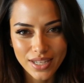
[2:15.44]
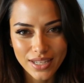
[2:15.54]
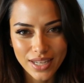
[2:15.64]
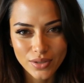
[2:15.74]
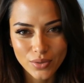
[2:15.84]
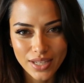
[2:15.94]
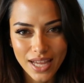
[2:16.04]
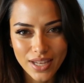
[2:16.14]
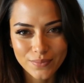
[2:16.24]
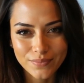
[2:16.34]
Let's
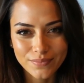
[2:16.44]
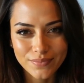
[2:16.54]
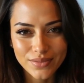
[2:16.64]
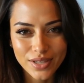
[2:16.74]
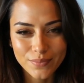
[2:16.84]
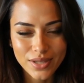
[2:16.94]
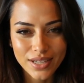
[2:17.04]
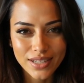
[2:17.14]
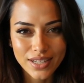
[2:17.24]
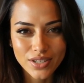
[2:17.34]
recap. Pick
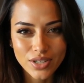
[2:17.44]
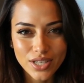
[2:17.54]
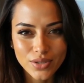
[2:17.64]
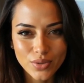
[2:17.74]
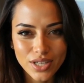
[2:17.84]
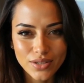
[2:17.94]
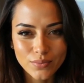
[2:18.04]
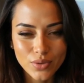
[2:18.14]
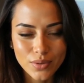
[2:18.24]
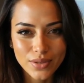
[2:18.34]
a niche and create a
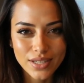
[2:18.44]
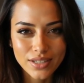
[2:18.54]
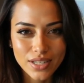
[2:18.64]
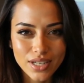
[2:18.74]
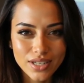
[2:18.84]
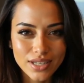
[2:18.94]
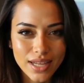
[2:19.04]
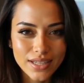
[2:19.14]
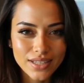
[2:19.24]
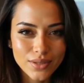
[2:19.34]
freebie.
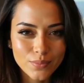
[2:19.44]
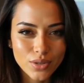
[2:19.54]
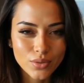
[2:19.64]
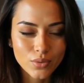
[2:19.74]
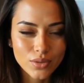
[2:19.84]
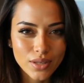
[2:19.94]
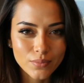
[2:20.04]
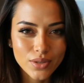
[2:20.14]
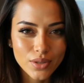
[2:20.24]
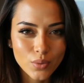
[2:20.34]
Collect emails using a
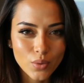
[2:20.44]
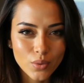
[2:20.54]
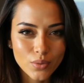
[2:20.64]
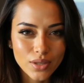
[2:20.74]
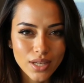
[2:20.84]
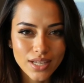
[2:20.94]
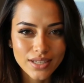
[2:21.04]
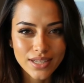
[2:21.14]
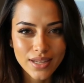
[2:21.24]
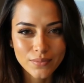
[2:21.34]
free tool.
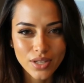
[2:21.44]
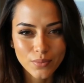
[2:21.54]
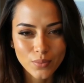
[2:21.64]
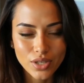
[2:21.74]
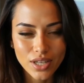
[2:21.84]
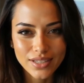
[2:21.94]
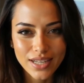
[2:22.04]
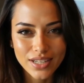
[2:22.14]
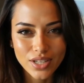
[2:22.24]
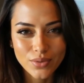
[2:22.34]
Send valuable
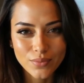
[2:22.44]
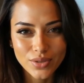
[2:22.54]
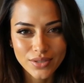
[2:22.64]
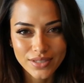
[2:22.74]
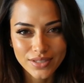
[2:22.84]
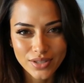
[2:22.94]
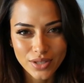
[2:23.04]
content and offers.